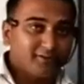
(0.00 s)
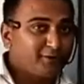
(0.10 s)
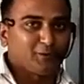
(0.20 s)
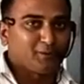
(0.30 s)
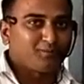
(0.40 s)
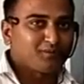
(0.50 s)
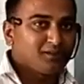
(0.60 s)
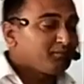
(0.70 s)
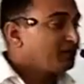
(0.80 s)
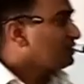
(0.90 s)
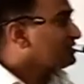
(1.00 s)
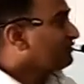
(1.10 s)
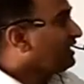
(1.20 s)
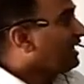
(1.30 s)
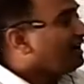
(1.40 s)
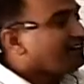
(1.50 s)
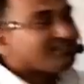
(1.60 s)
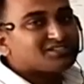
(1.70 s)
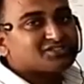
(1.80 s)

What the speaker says: No, because we have